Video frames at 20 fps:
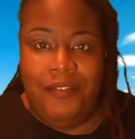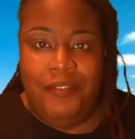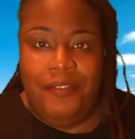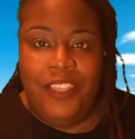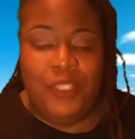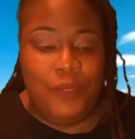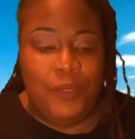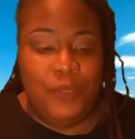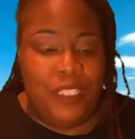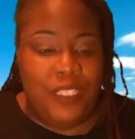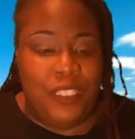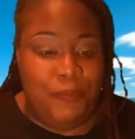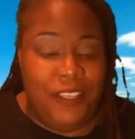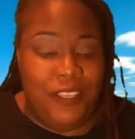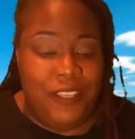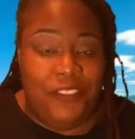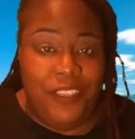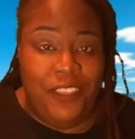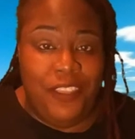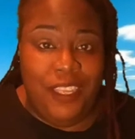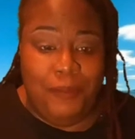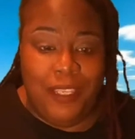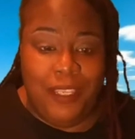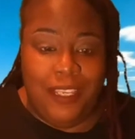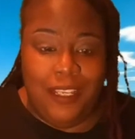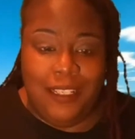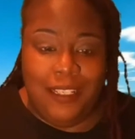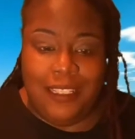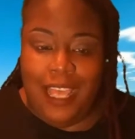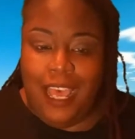this was a big thing
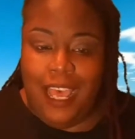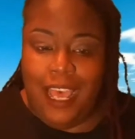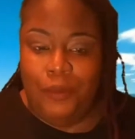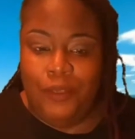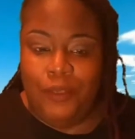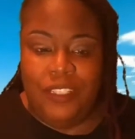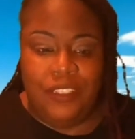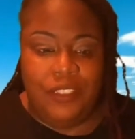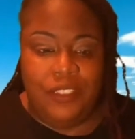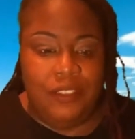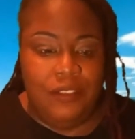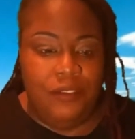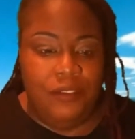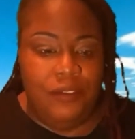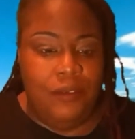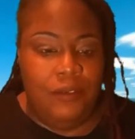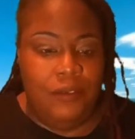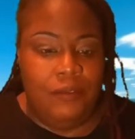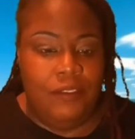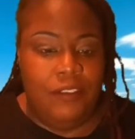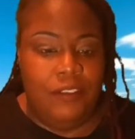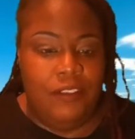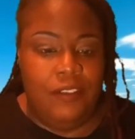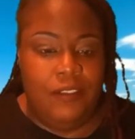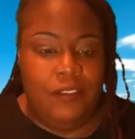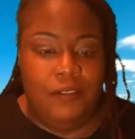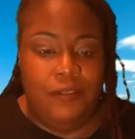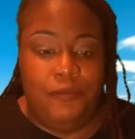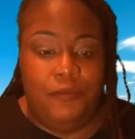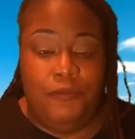because I was
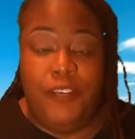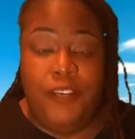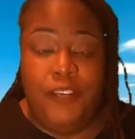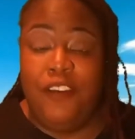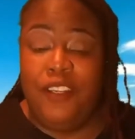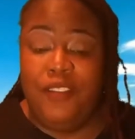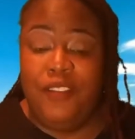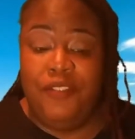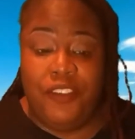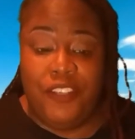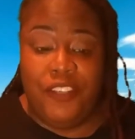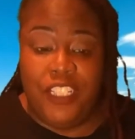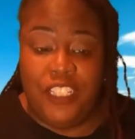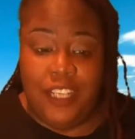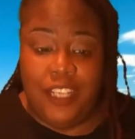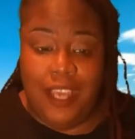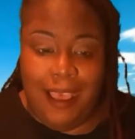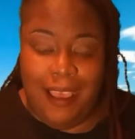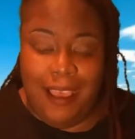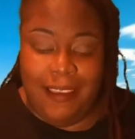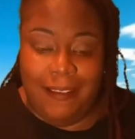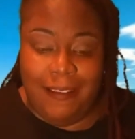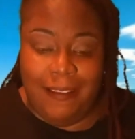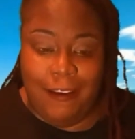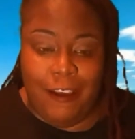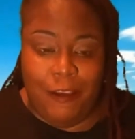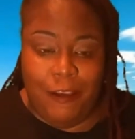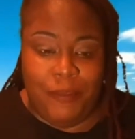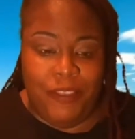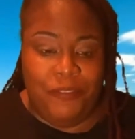very, very shy.
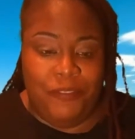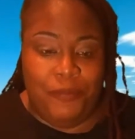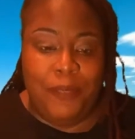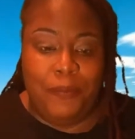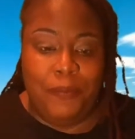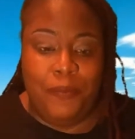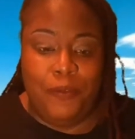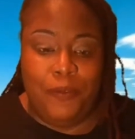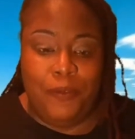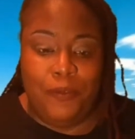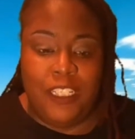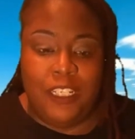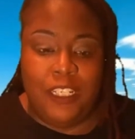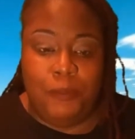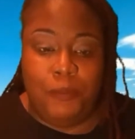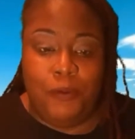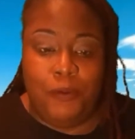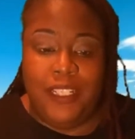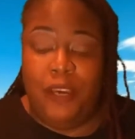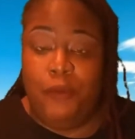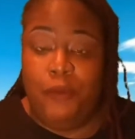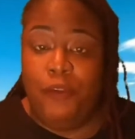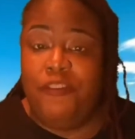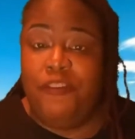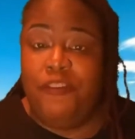If people, to the point that